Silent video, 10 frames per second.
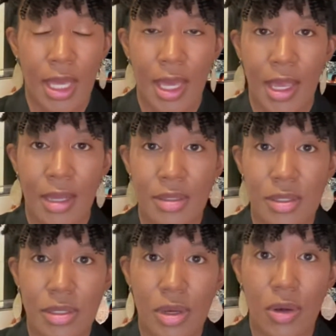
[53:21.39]
And
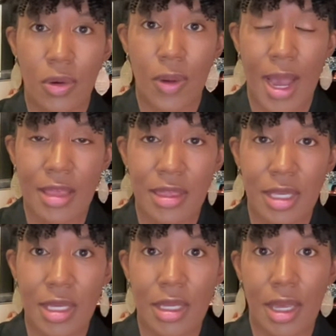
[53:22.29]
so I
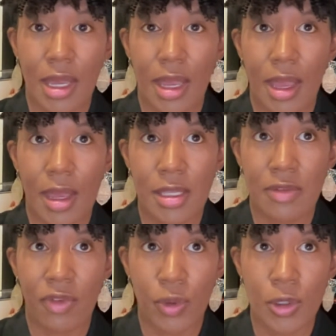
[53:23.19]
think as
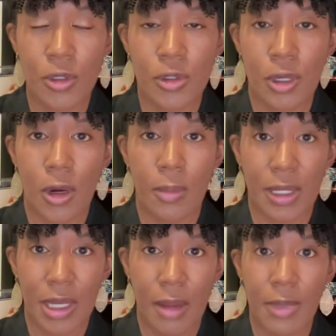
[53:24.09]
voters are
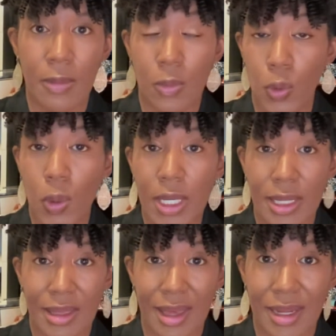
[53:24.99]
becoming more
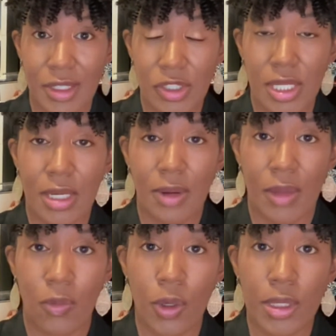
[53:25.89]
engaged
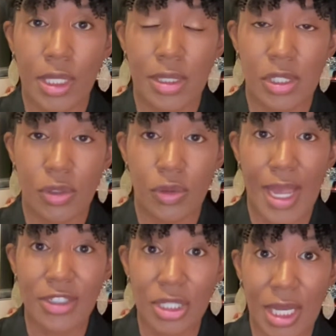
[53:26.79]
and working to
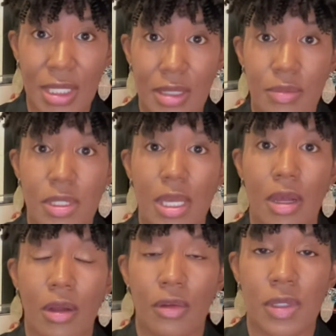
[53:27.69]
educate
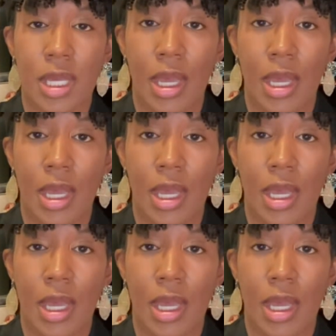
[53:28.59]
themselves